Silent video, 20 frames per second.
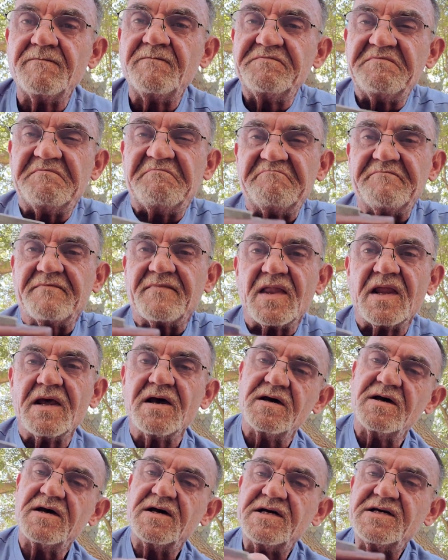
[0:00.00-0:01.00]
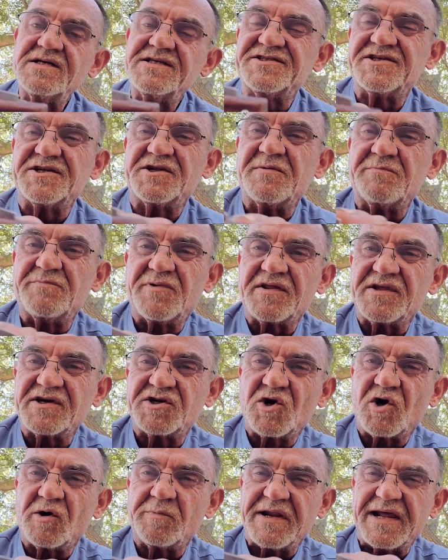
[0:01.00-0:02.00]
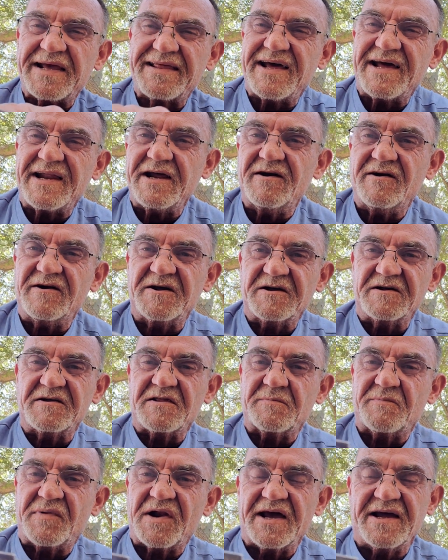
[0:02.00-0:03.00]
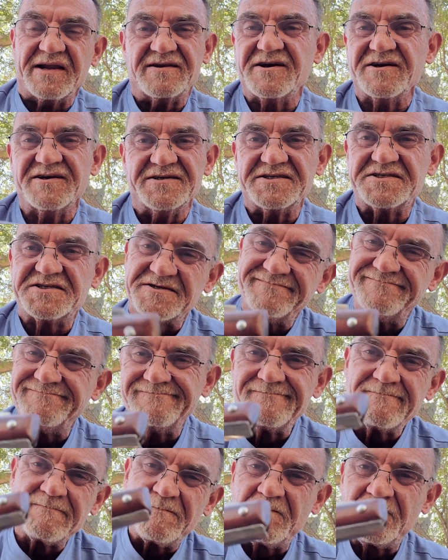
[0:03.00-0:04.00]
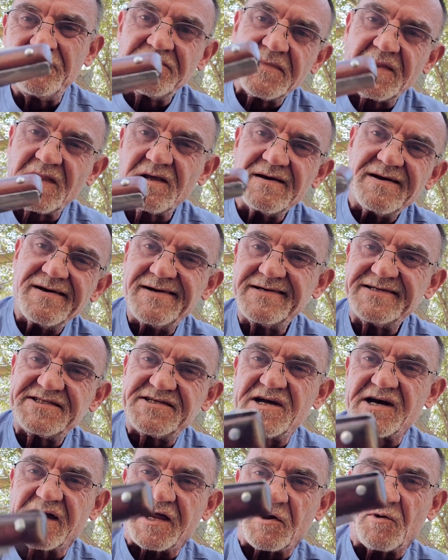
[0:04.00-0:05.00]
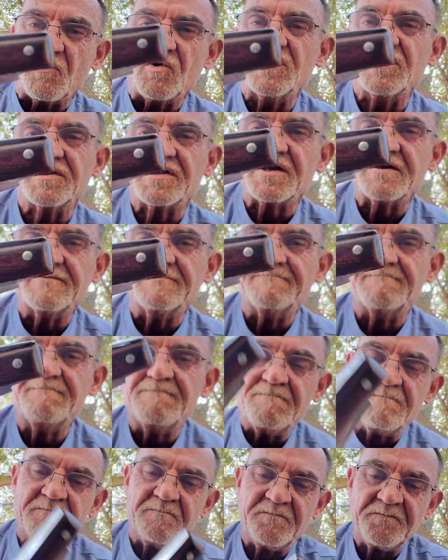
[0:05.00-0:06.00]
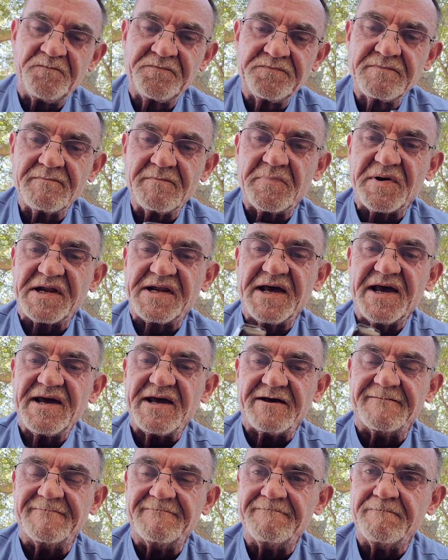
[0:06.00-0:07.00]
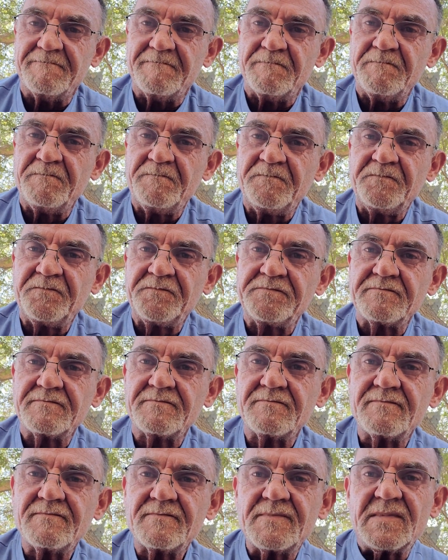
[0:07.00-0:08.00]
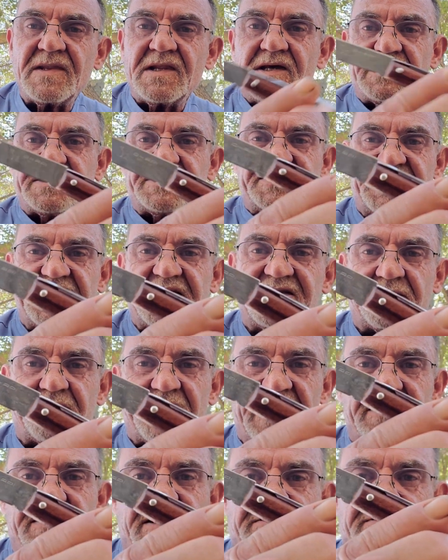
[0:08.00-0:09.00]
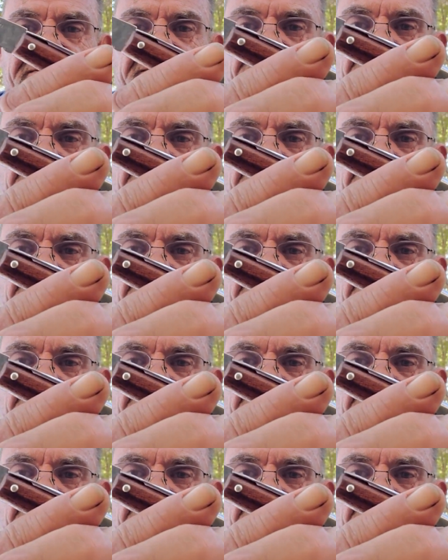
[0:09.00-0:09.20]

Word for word: Hmm. So don't bother sharpening that area of the blade because it's not going to work. But hey, sentimental.